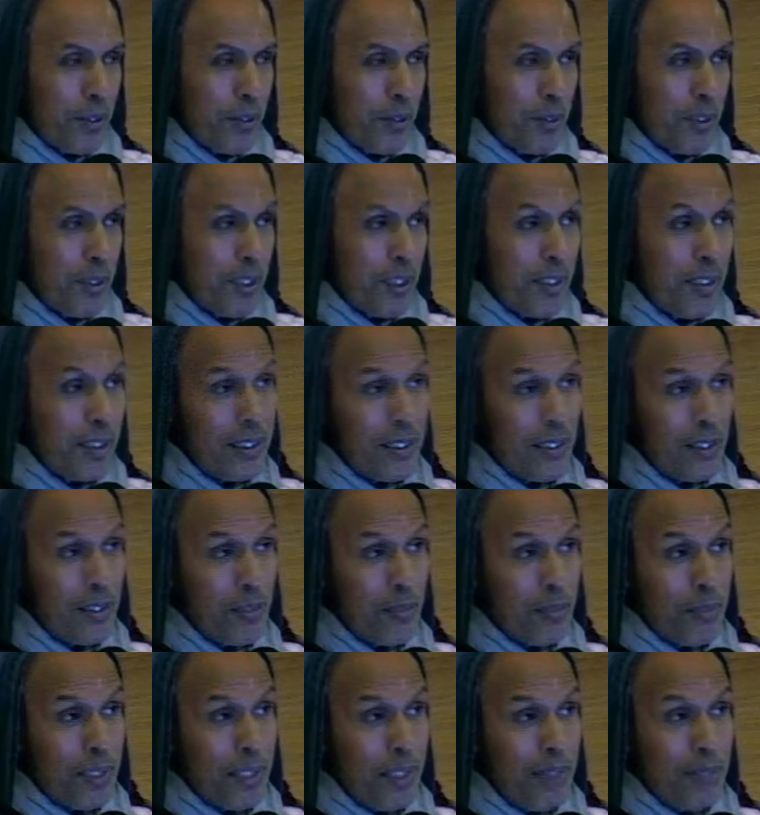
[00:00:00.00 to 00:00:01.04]
but when they see
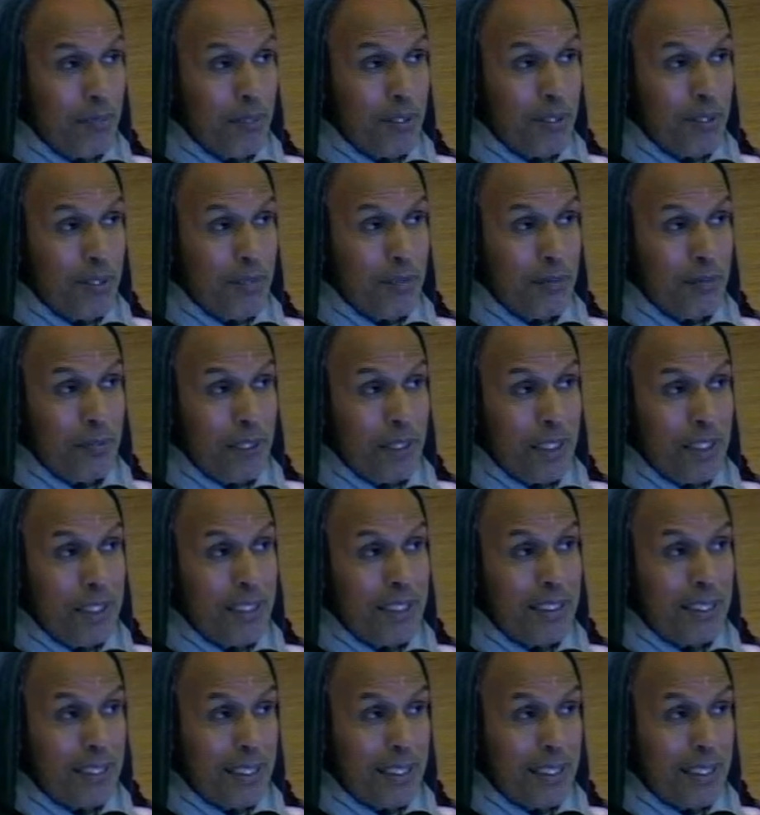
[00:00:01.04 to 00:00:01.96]
sometimes very